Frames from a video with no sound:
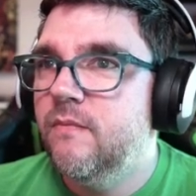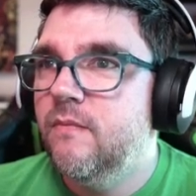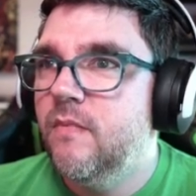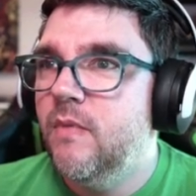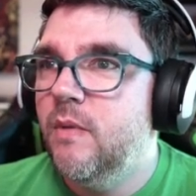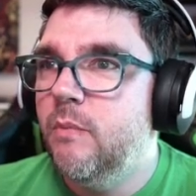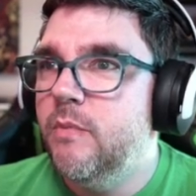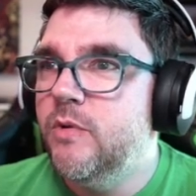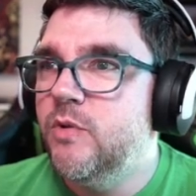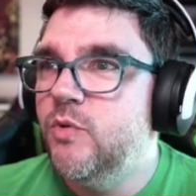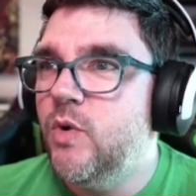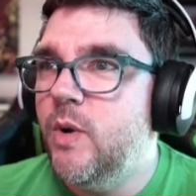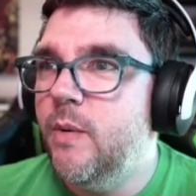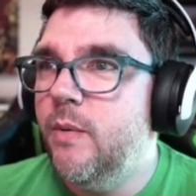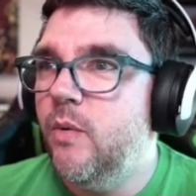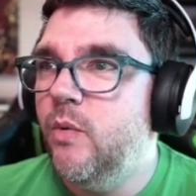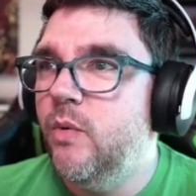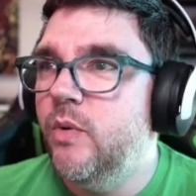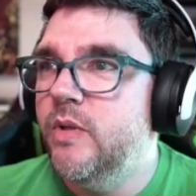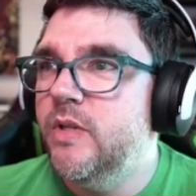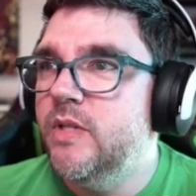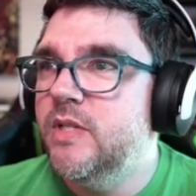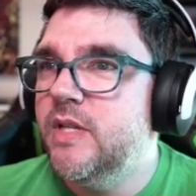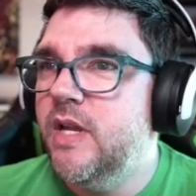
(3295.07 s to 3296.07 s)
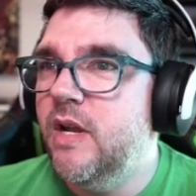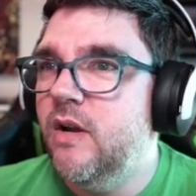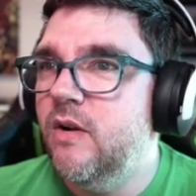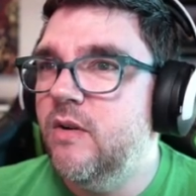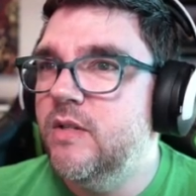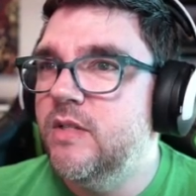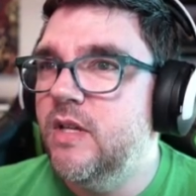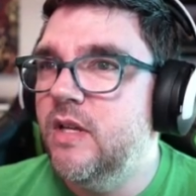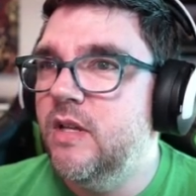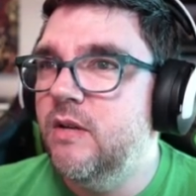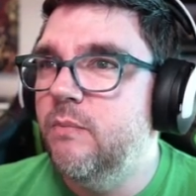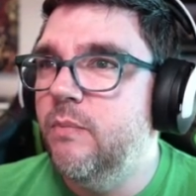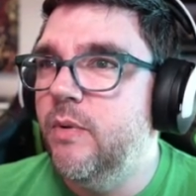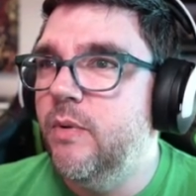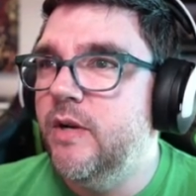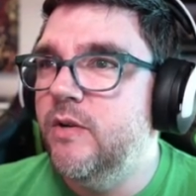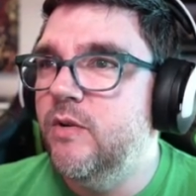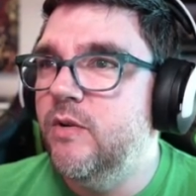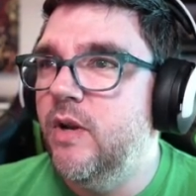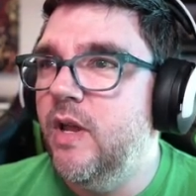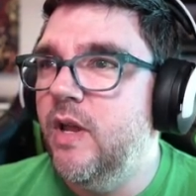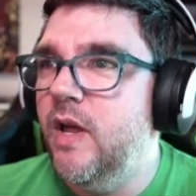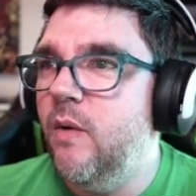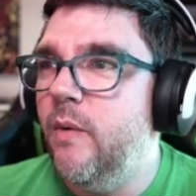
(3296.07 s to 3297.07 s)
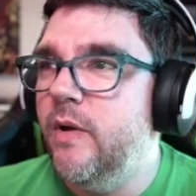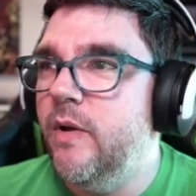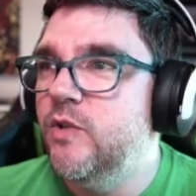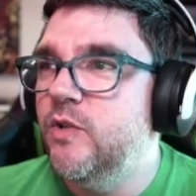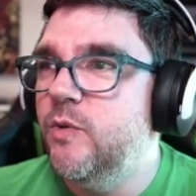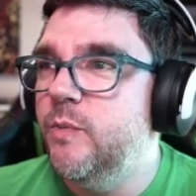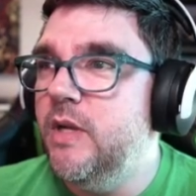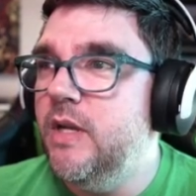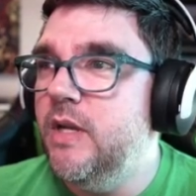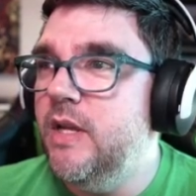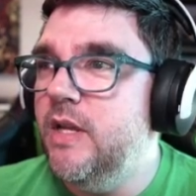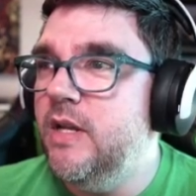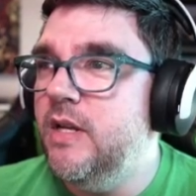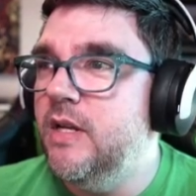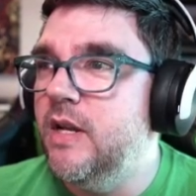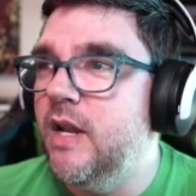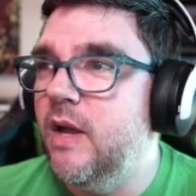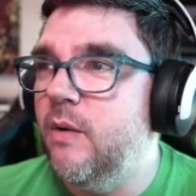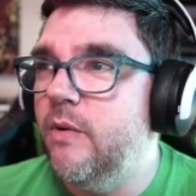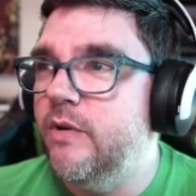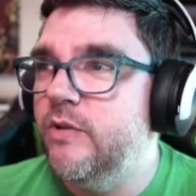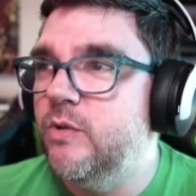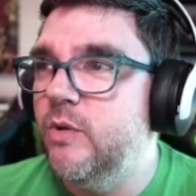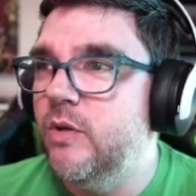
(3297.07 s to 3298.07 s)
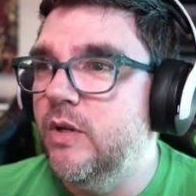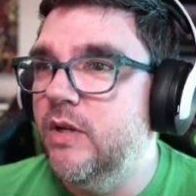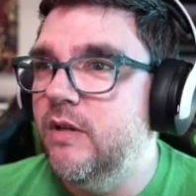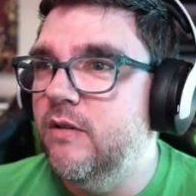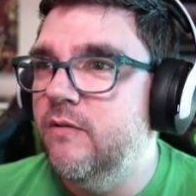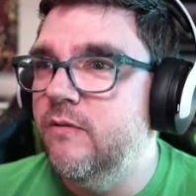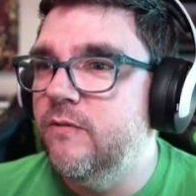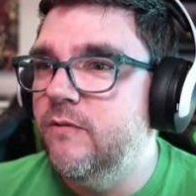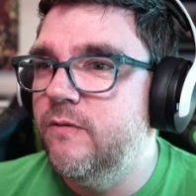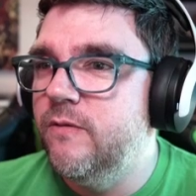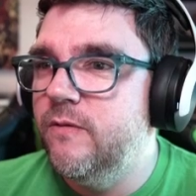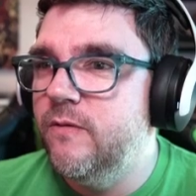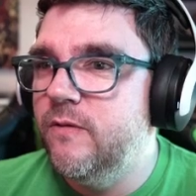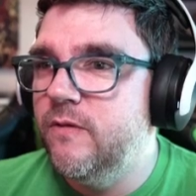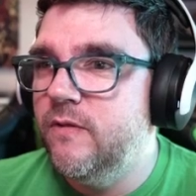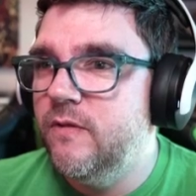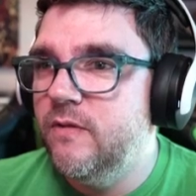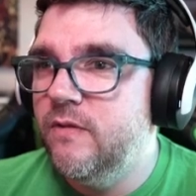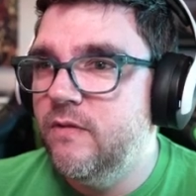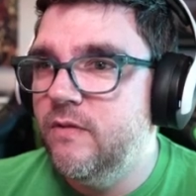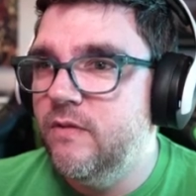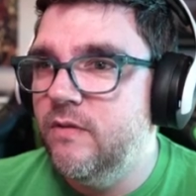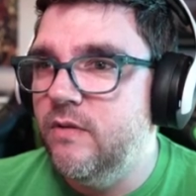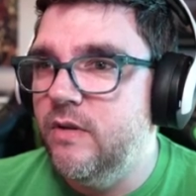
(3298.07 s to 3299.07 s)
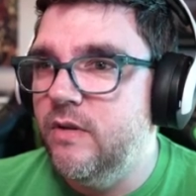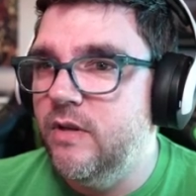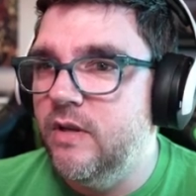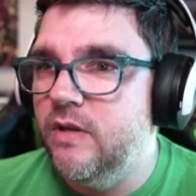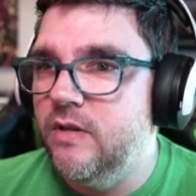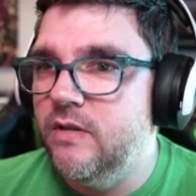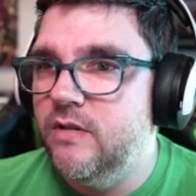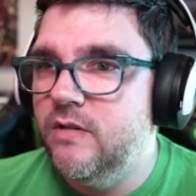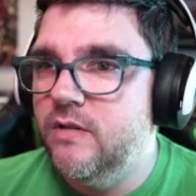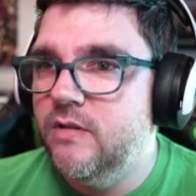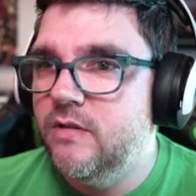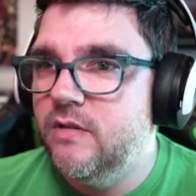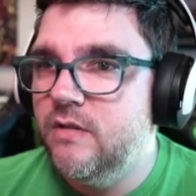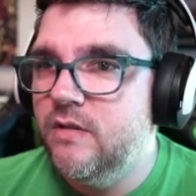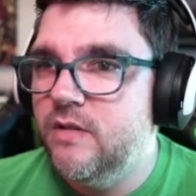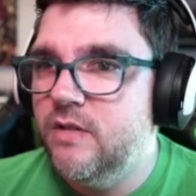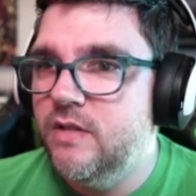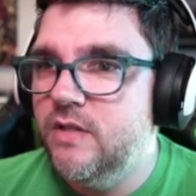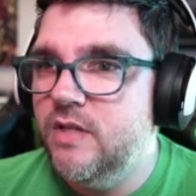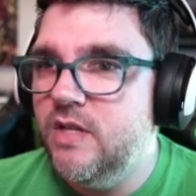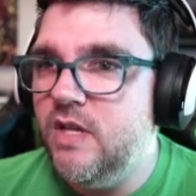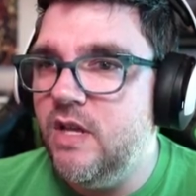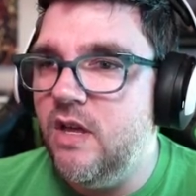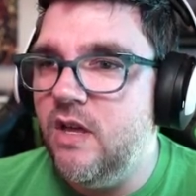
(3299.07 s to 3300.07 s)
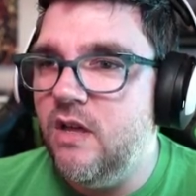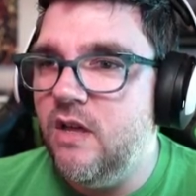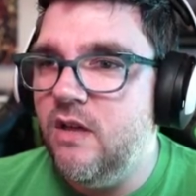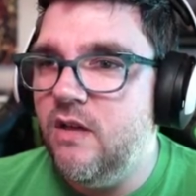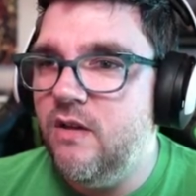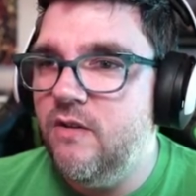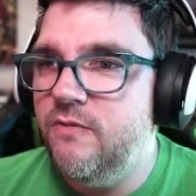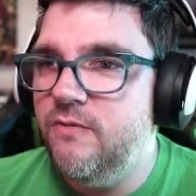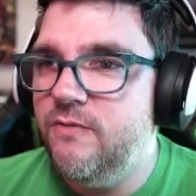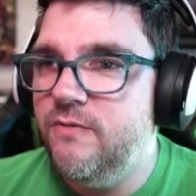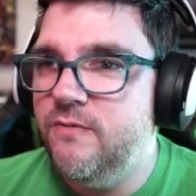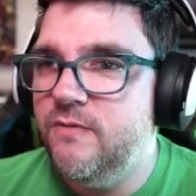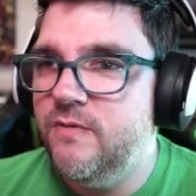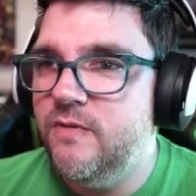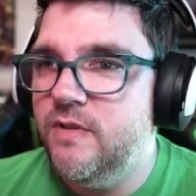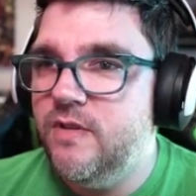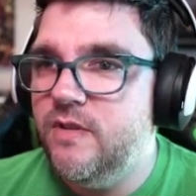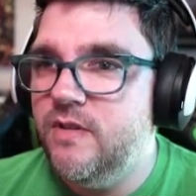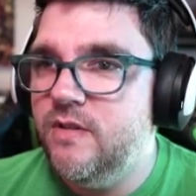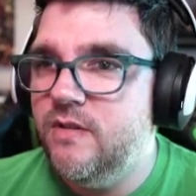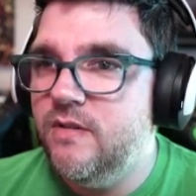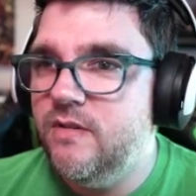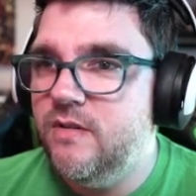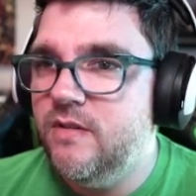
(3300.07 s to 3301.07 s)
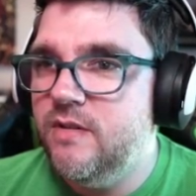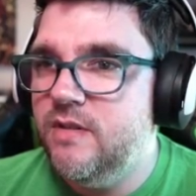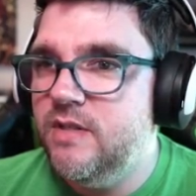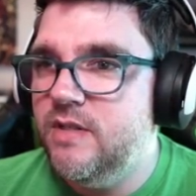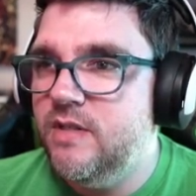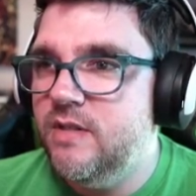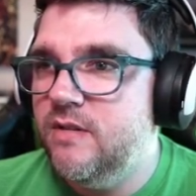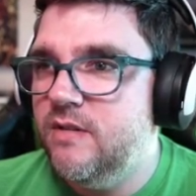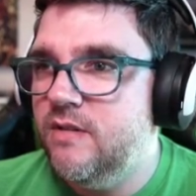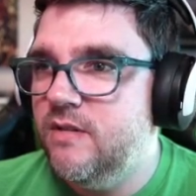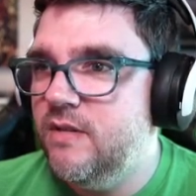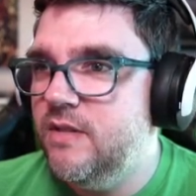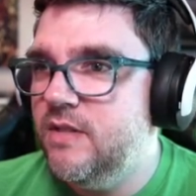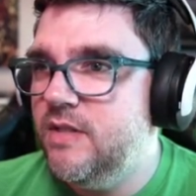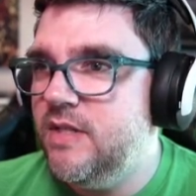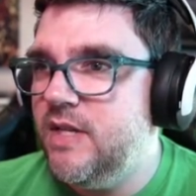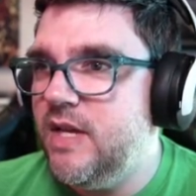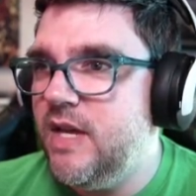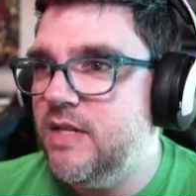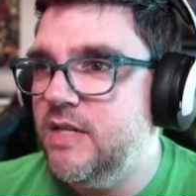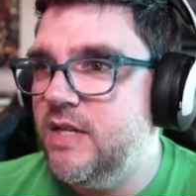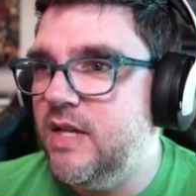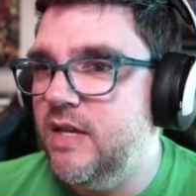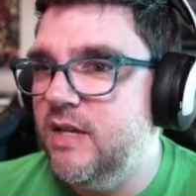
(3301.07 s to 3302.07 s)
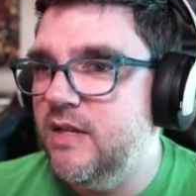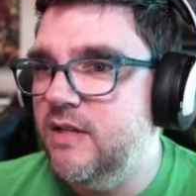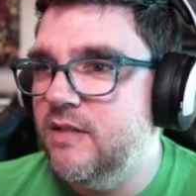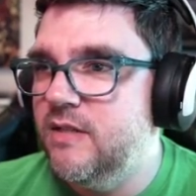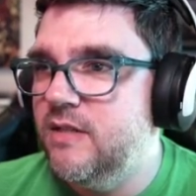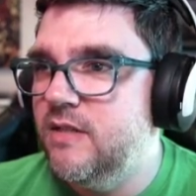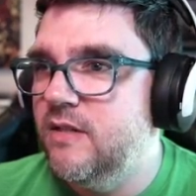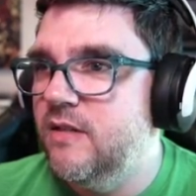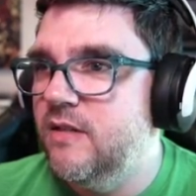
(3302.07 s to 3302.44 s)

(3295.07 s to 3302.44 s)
Mr. Rabbit, really scared, said, But I do not want to be eaten. I want to live. Uh, tough. Tatas.